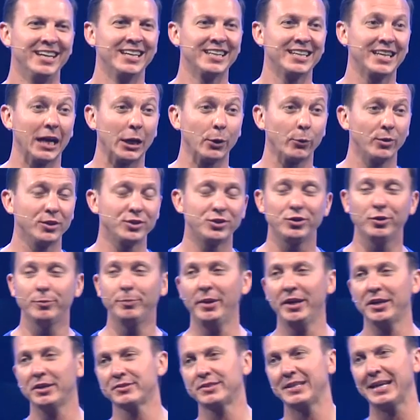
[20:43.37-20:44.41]
God wants you to
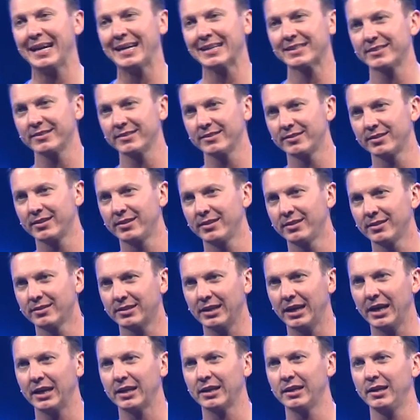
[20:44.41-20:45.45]
pay your taxes.
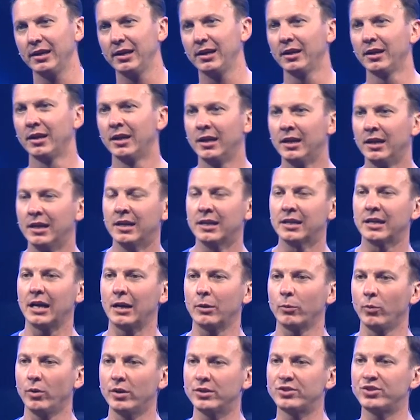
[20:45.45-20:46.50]
God, uh,
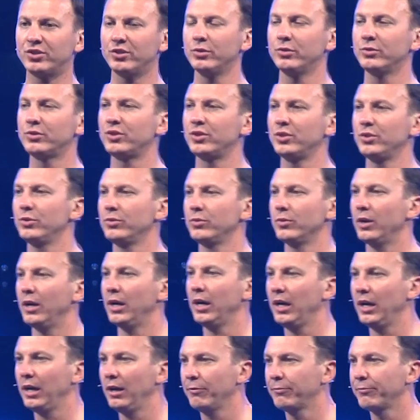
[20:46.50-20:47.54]
God wants you to
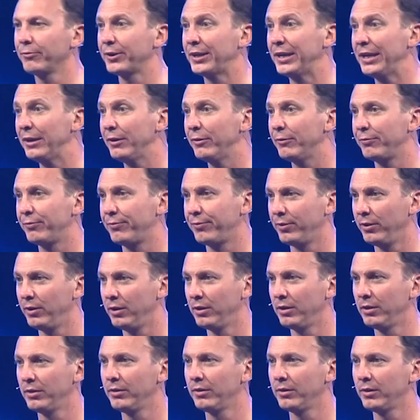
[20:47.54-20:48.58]
uh, forgive.
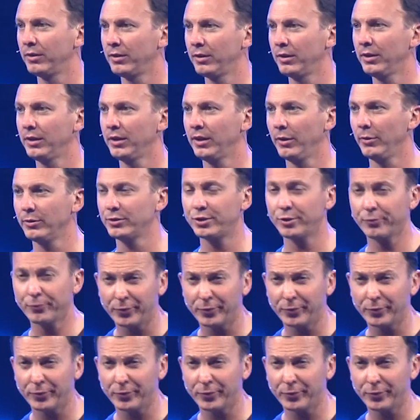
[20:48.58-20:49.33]
He wants you to